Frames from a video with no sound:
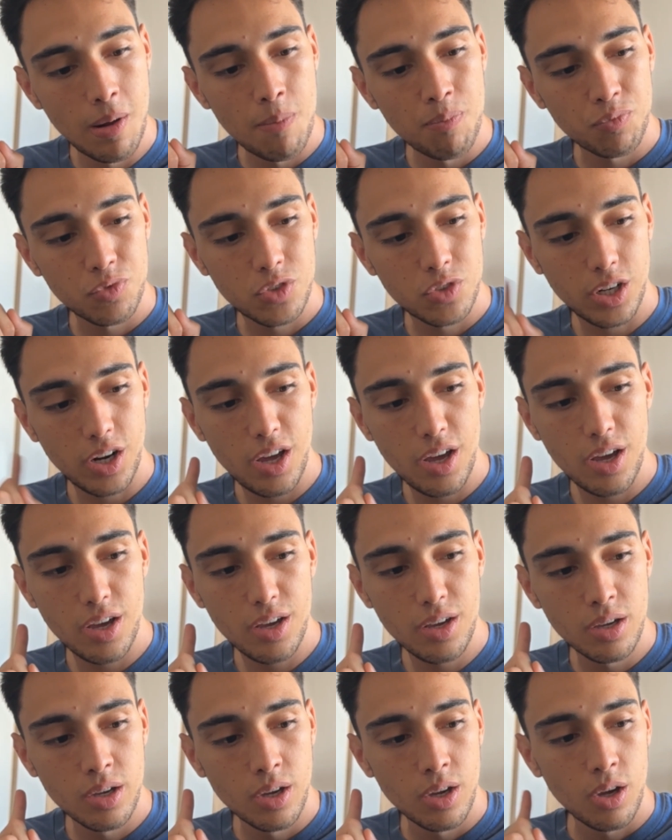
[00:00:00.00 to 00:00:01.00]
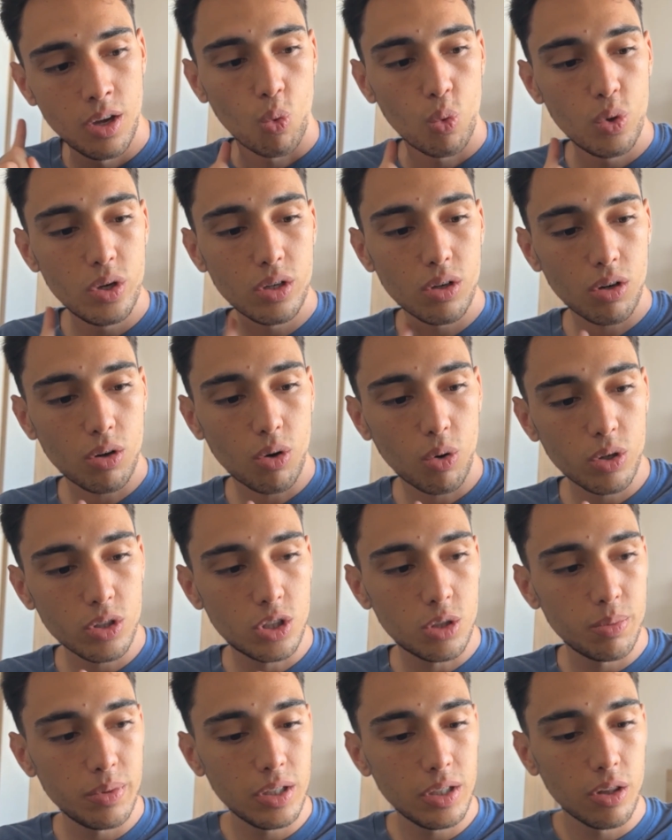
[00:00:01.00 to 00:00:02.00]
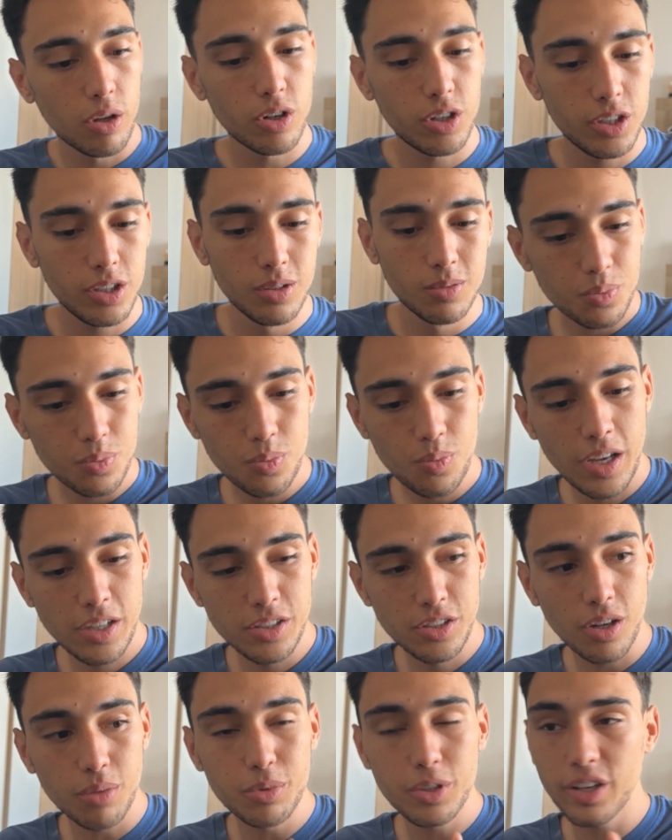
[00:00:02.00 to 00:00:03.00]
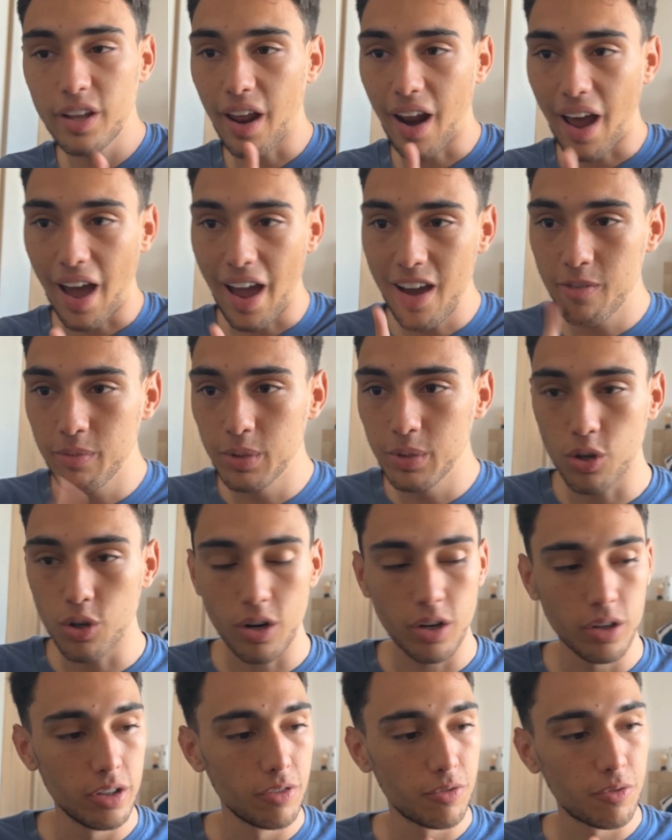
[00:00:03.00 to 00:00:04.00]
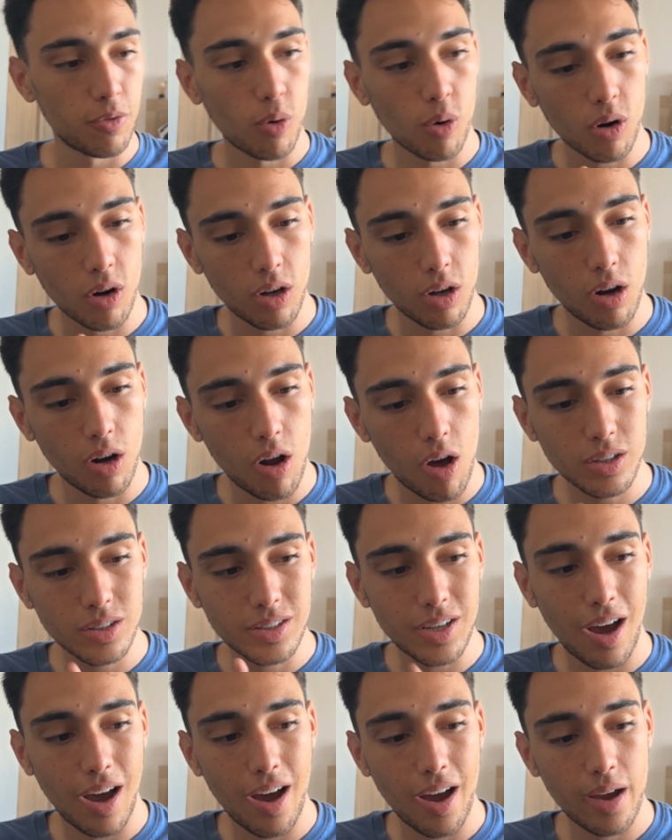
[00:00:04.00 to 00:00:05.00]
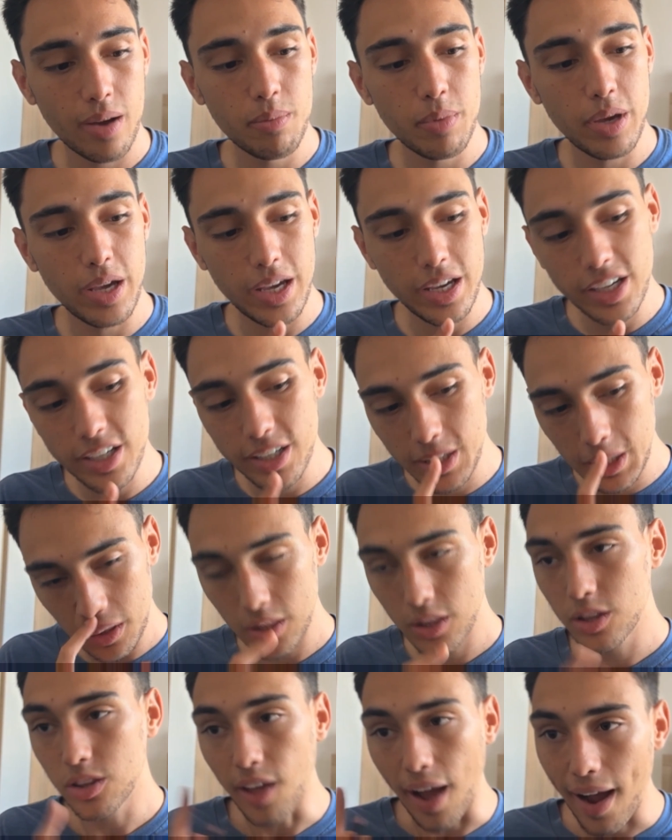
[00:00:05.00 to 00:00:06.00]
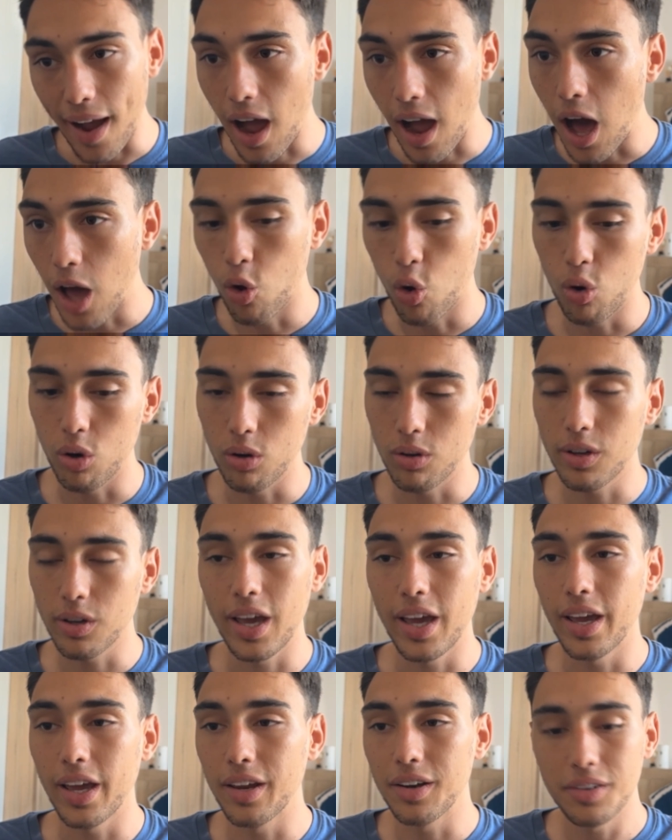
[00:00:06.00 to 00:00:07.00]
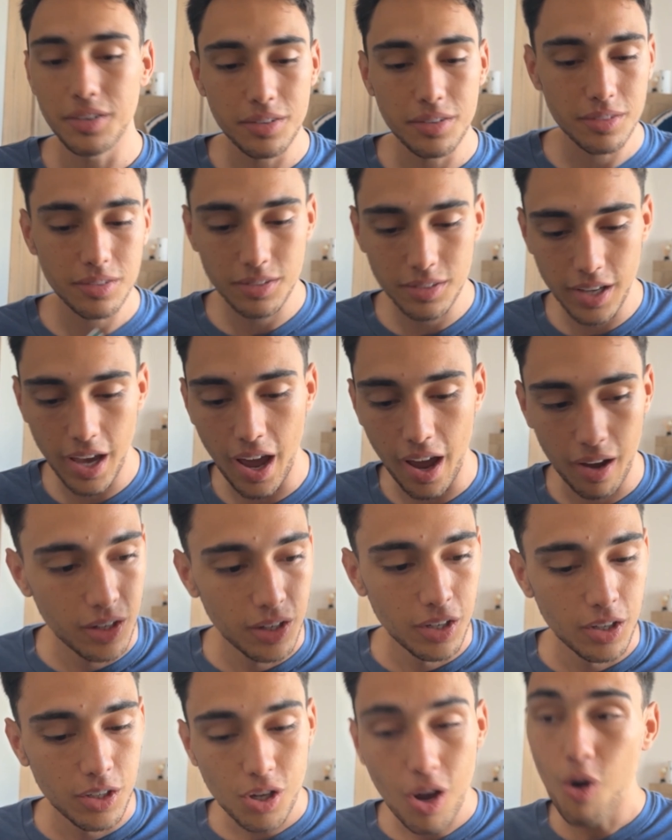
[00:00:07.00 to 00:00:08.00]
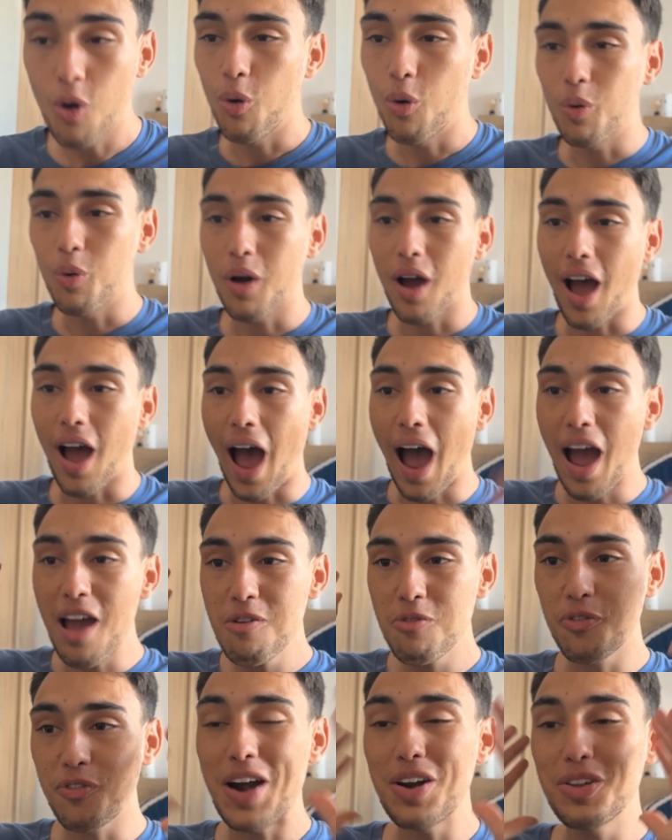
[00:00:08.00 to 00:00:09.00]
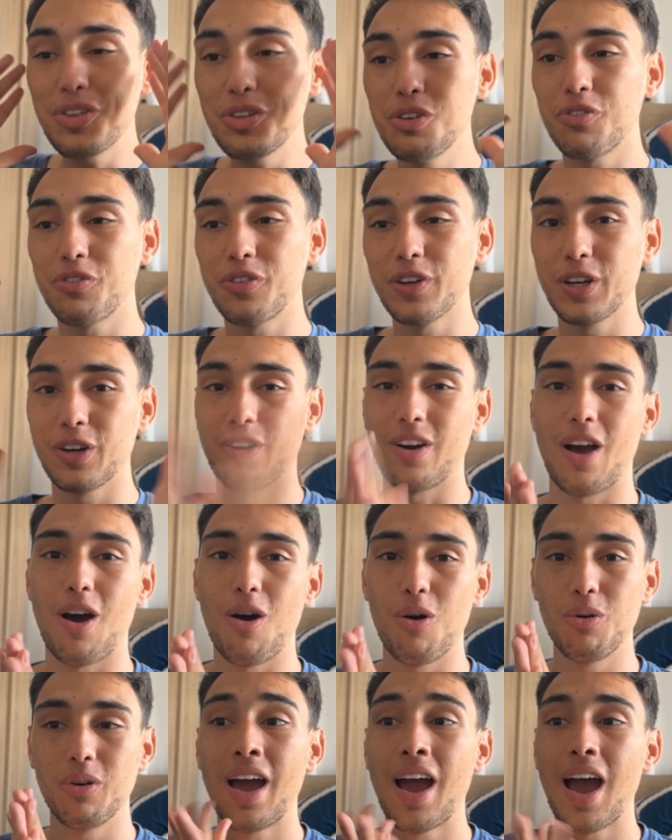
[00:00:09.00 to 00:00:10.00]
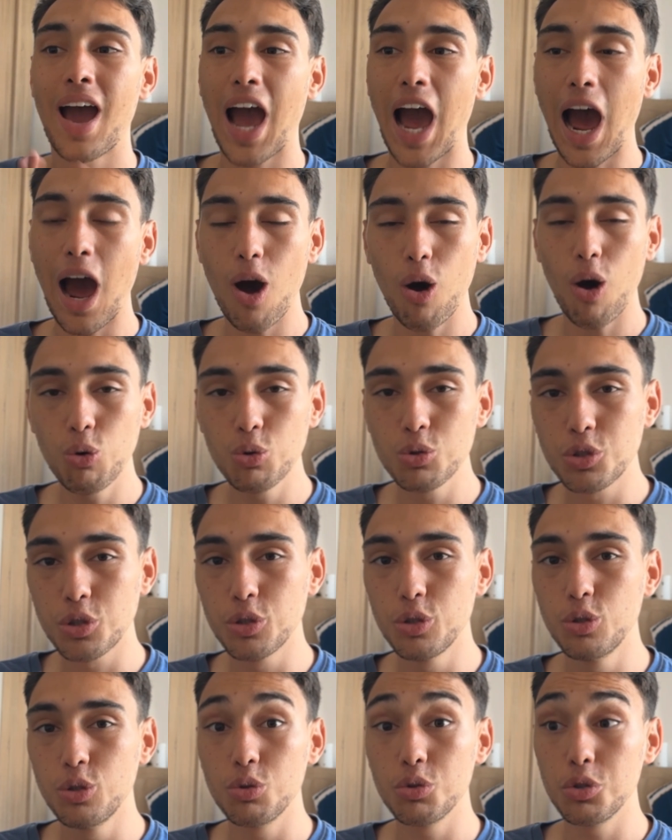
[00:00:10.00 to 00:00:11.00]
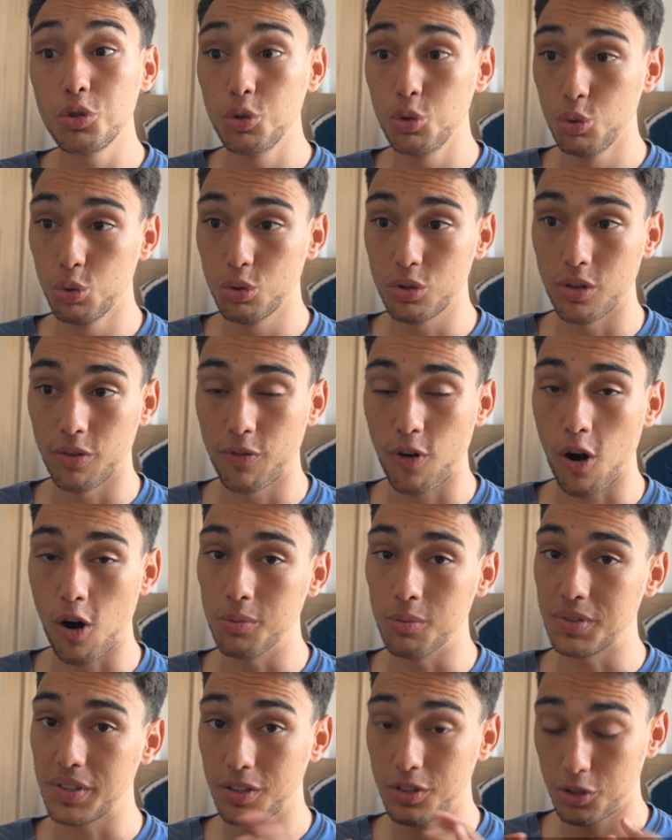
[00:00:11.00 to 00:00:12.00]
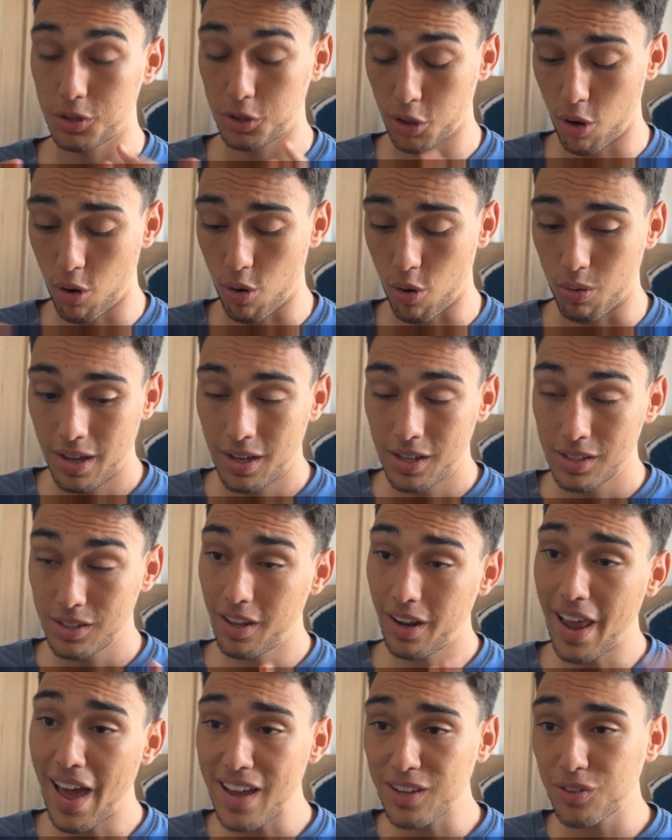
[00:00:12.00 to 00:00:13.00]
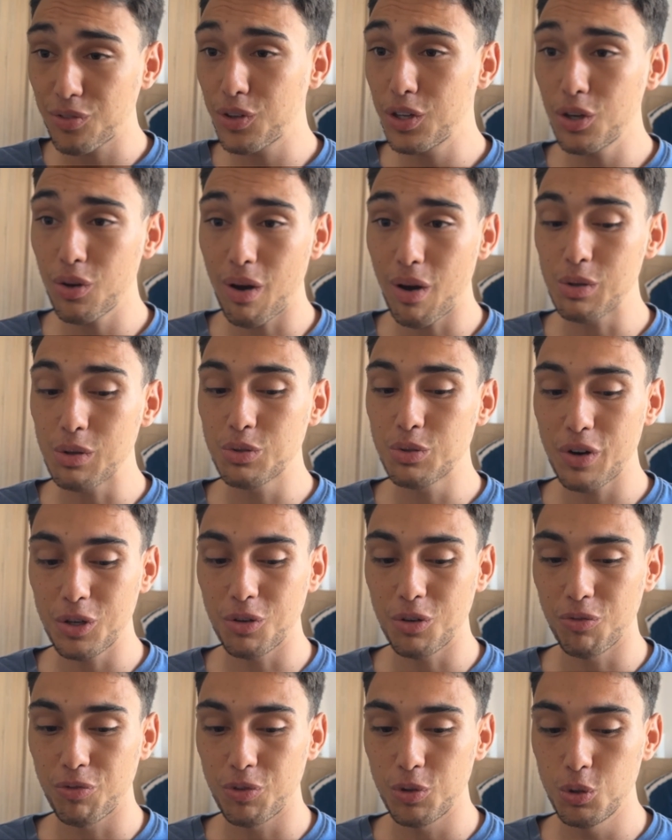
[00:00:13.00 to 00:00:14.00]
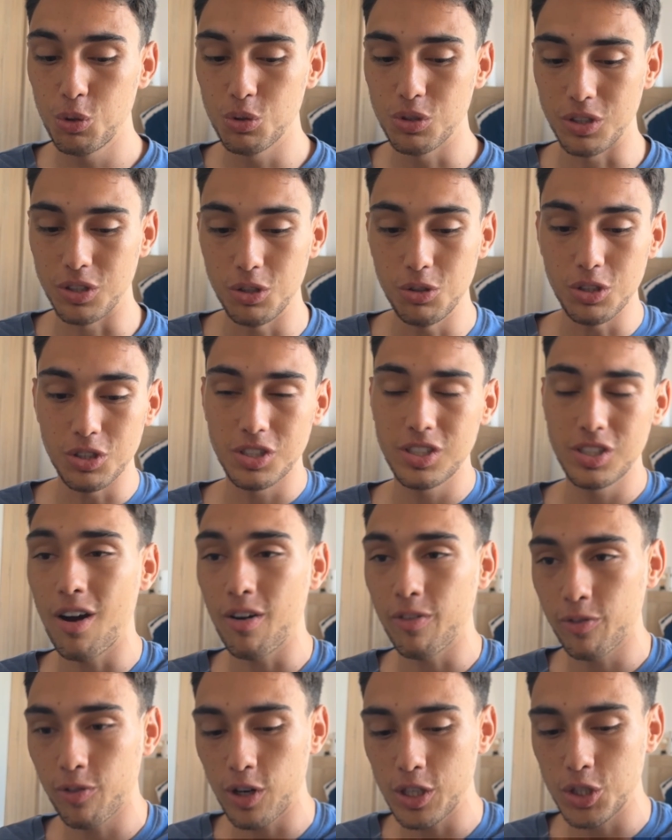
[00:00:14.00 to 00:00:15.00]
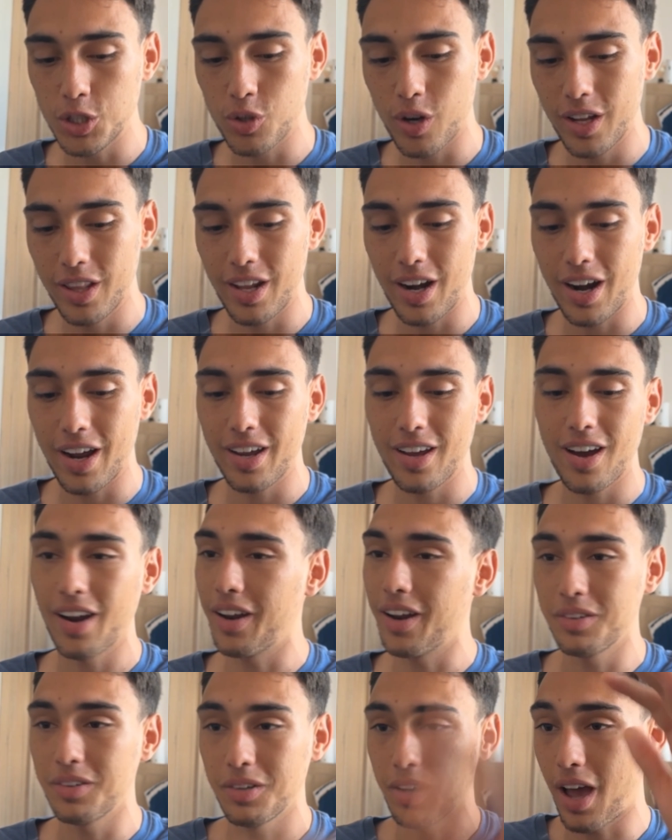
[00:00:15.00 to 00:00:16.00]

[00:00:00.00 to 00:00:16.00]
today we are going to be learning something that I have been struggling for a long time in Tagalog. And yeah, so I finally figured out how to use the verbs. So the last video I was very confused, and you can see how frustrated that I got.